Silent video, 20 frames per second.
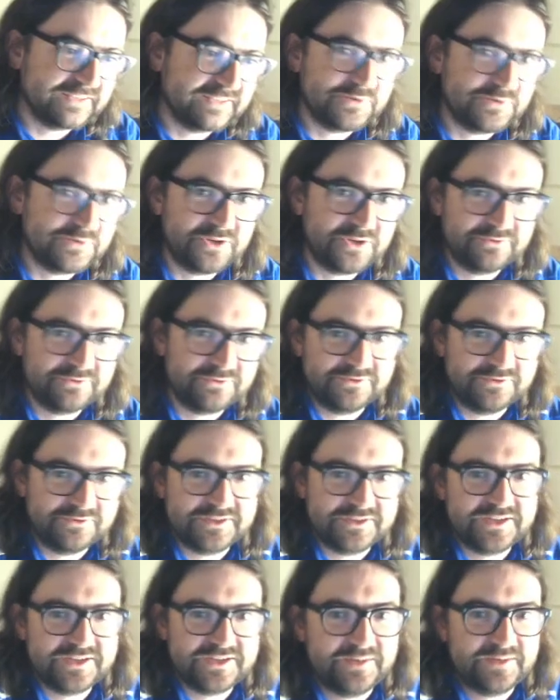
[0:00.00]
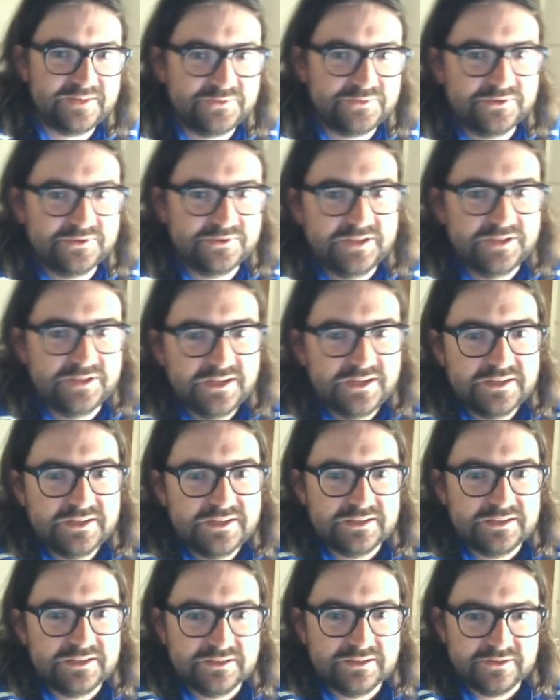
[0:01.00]
we go through this chapter
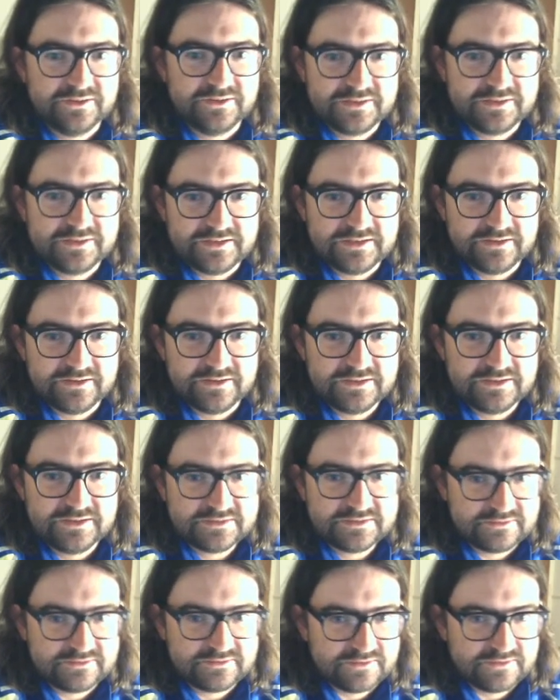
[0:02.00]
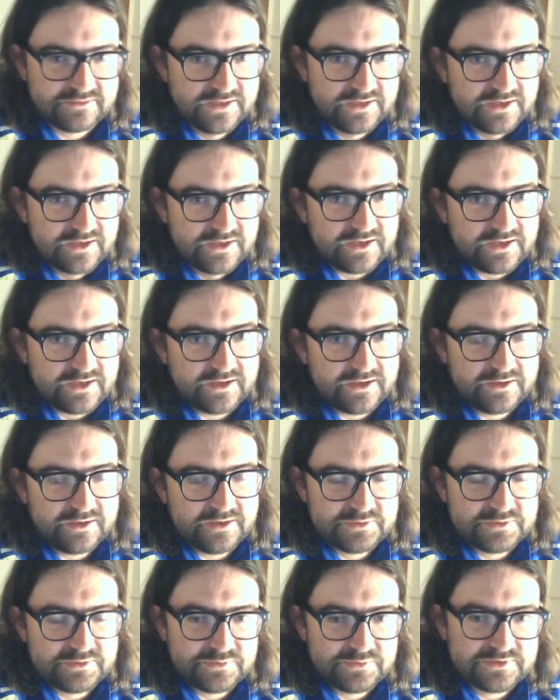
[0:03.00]
in our in our history uh,
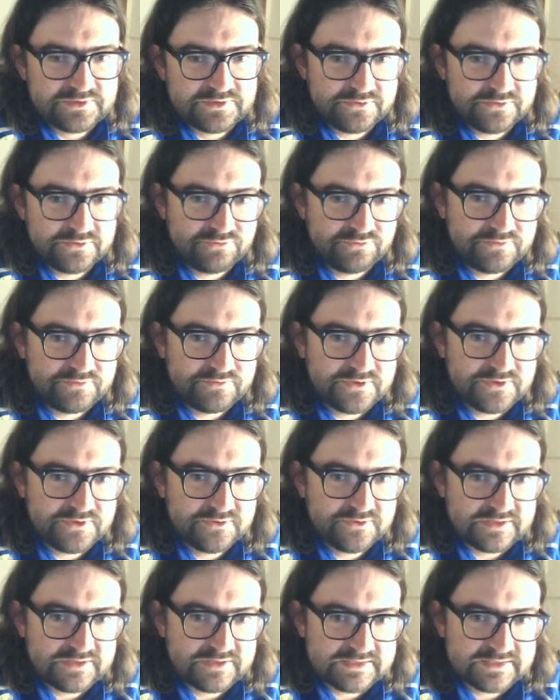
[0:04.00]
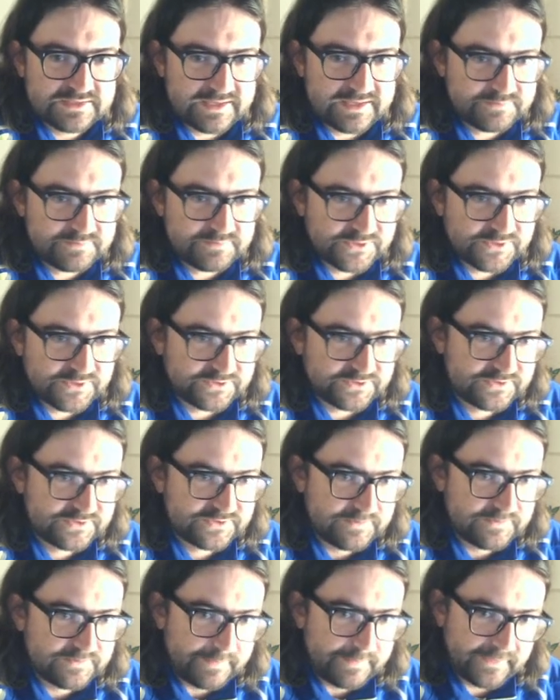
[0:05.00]
as we sort of review these
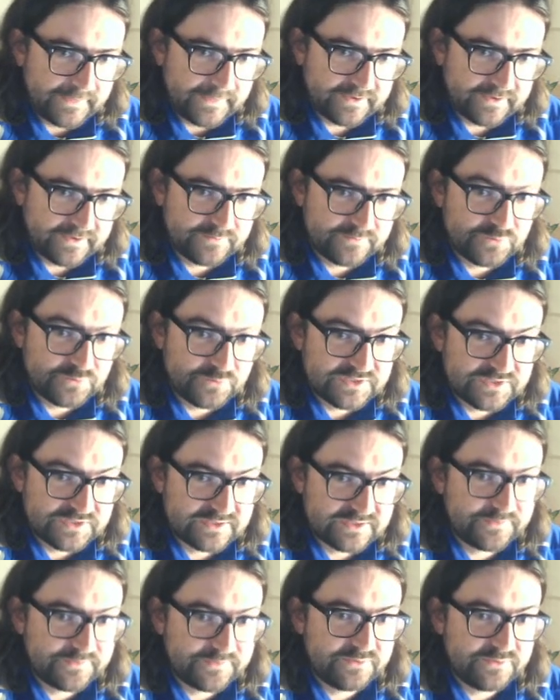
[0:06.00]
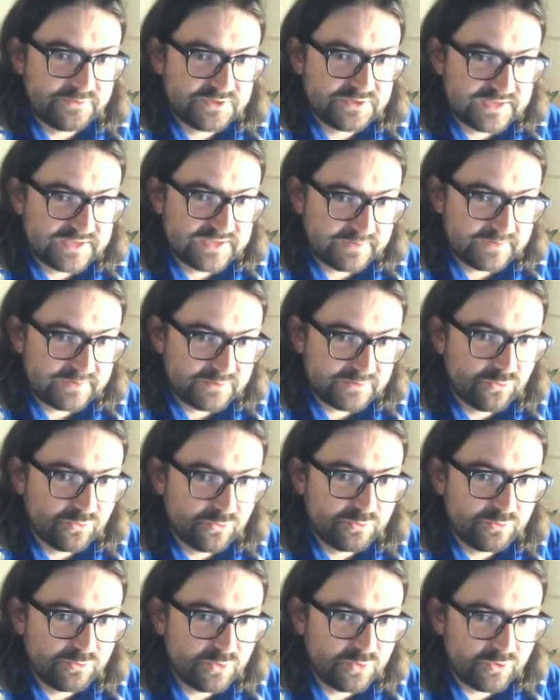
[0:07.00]
landmarks um, which is something which is happening
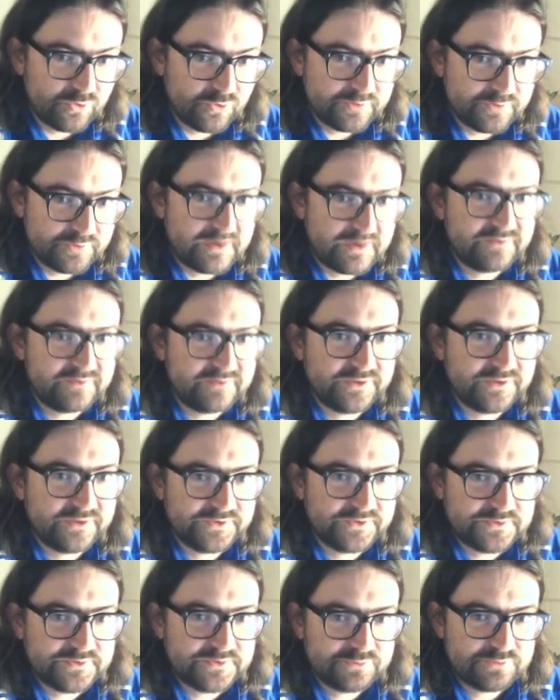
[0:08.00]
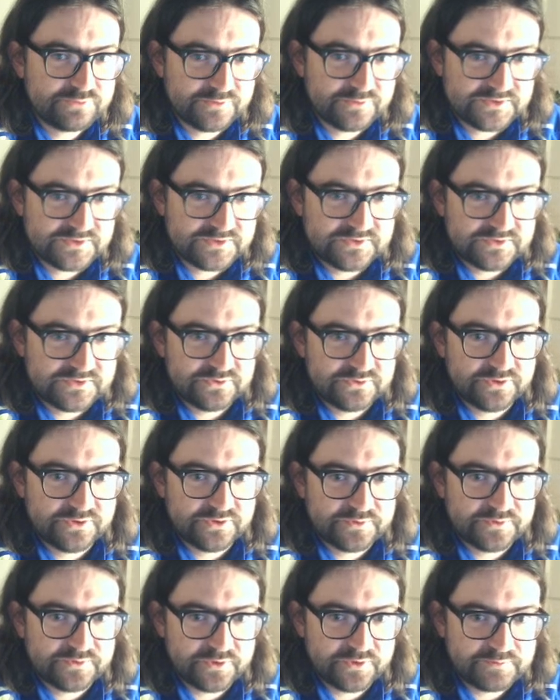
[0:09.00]
more and more, and the Mayor of London has promised to do on
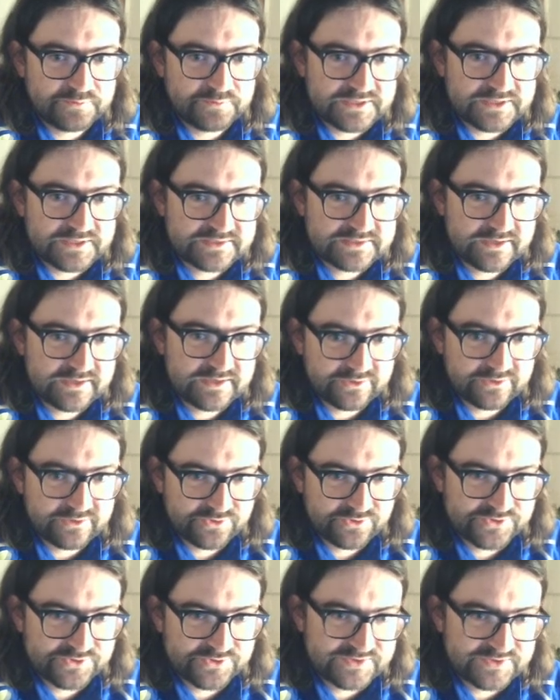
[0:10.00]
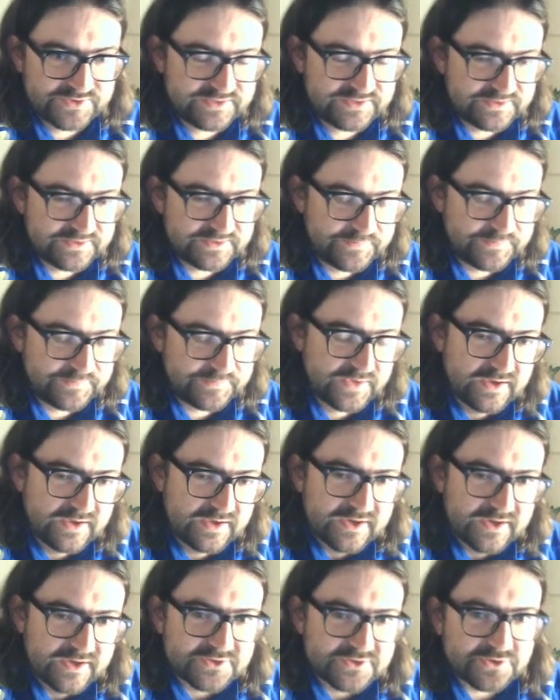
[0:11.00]
a, on a big scale across the city.
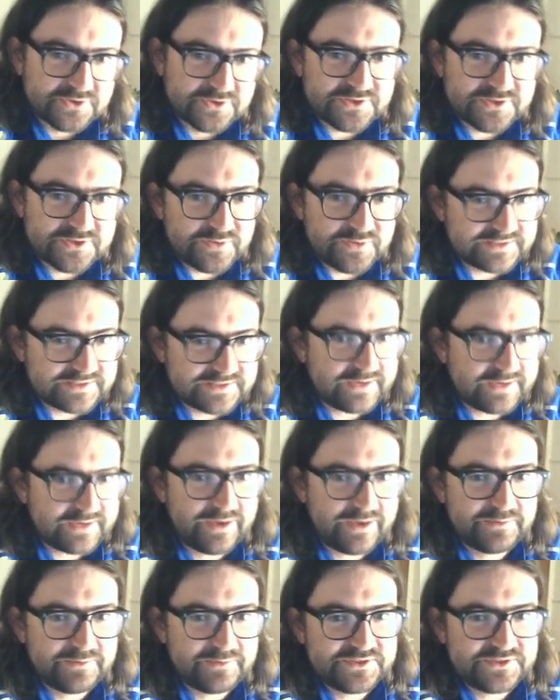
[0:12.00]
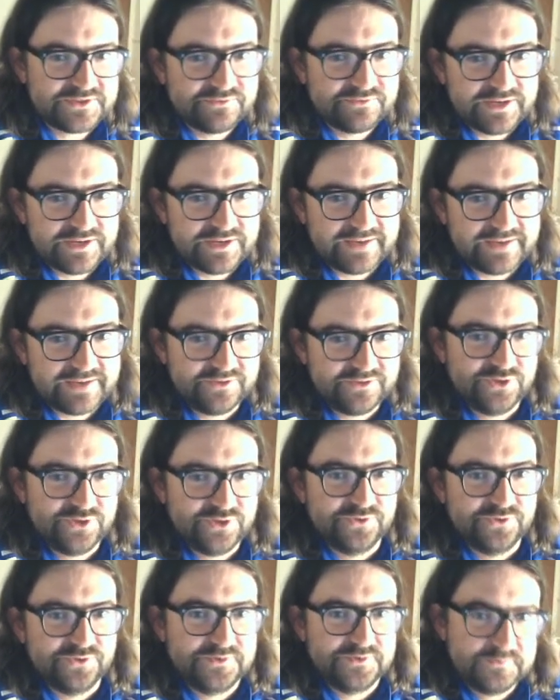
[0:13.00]
So, in some ways, Tower Hamlets didn't really have any
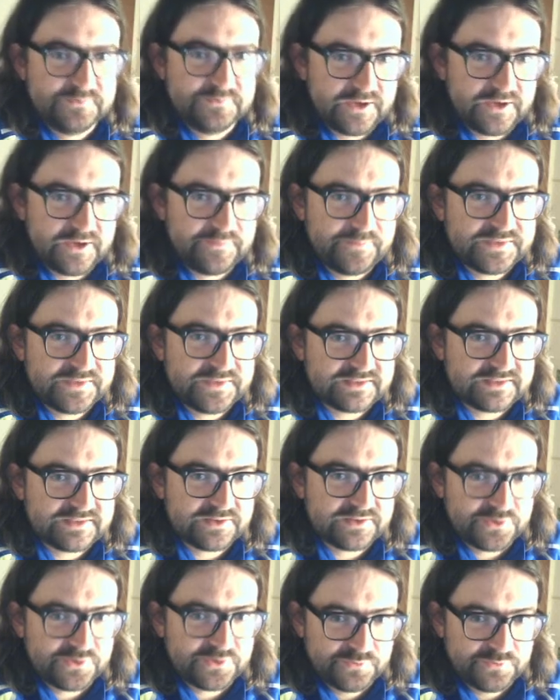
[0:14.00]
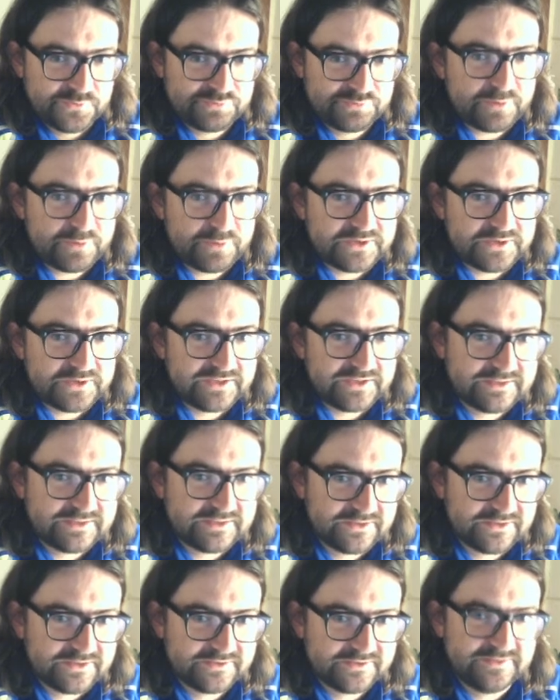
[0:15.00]
choice. Um, this statue was probably going to get
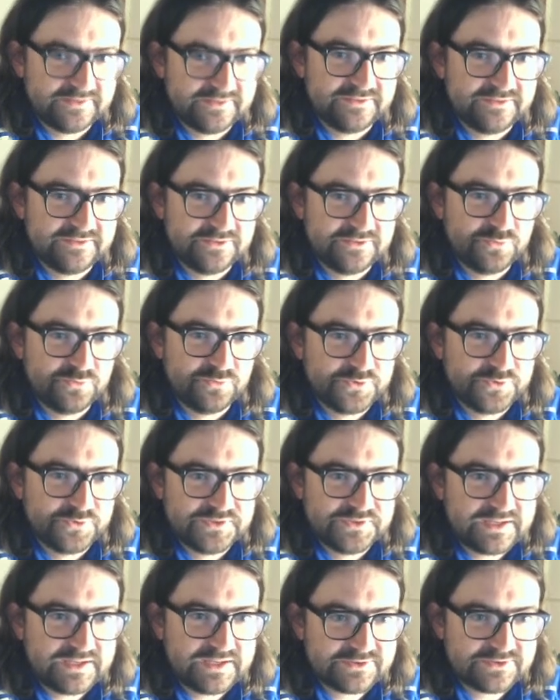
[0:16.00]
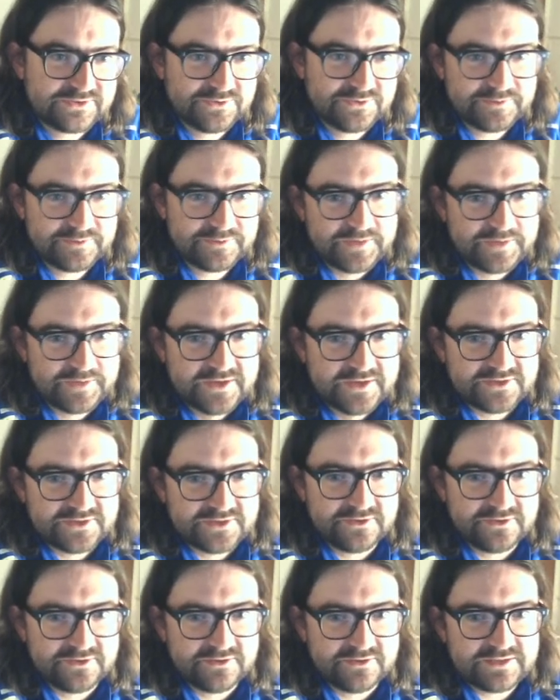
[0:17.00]
dunked in the water next to it,
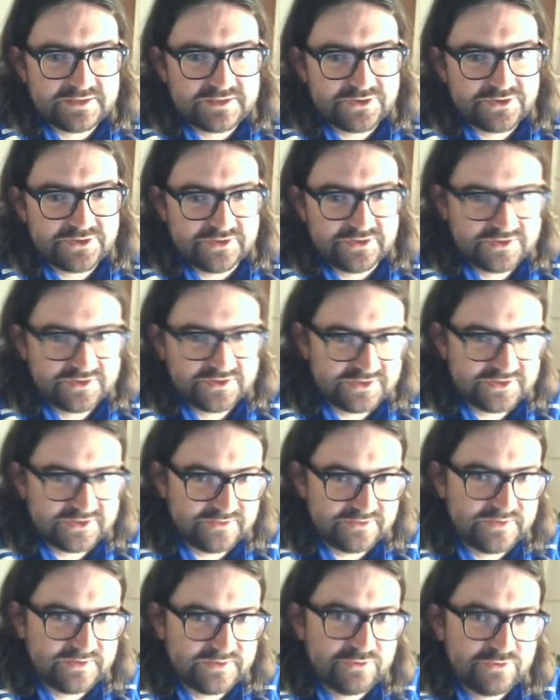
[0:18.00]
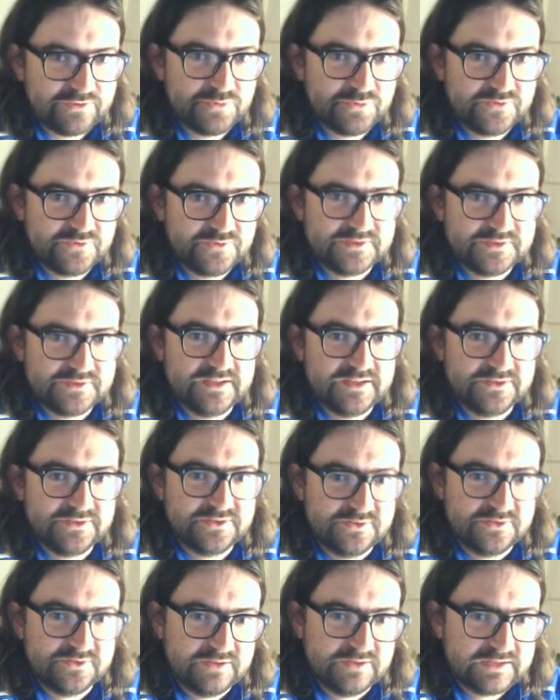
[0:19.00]
so they took the initiative and they removed the
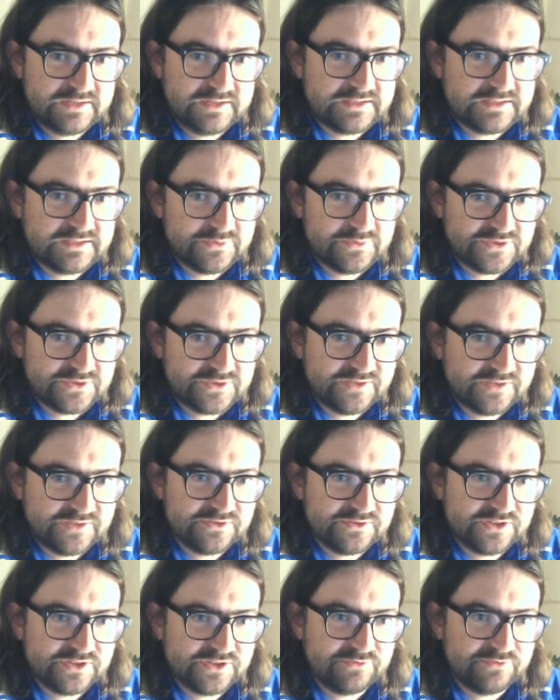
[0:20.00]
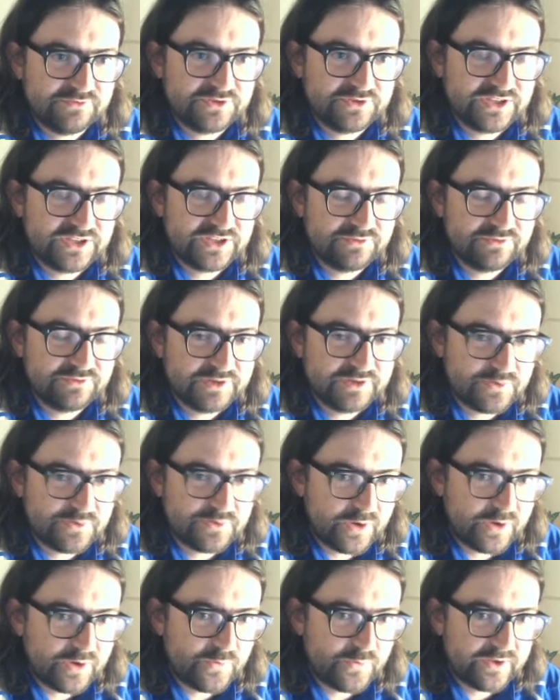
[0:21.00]
statue, and I think it was gen- gen- generally
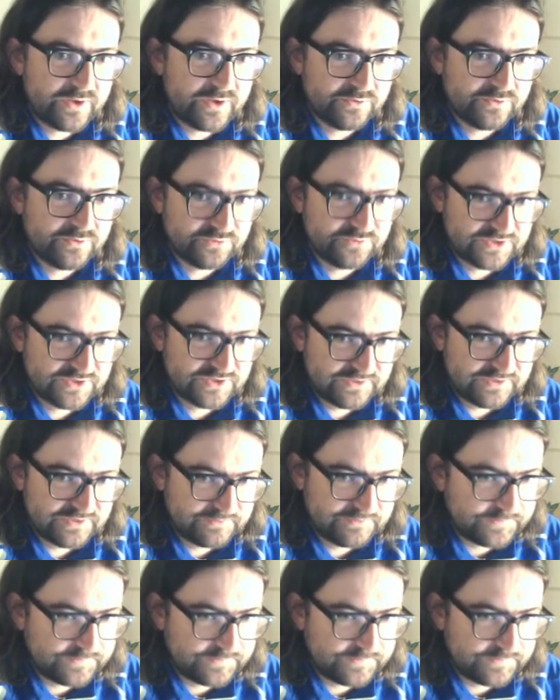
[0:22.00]
quite well received.